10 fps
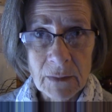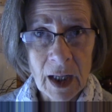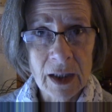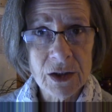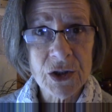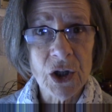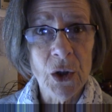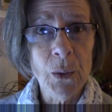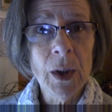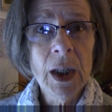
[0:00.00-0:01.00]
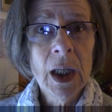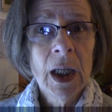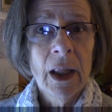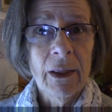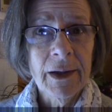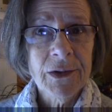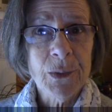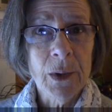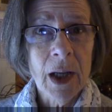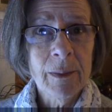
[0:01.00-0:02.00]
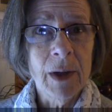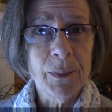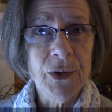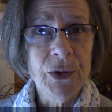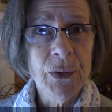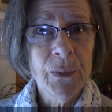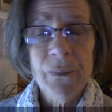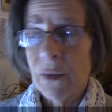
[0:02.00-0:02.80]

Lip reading: And so that's what I'm up to.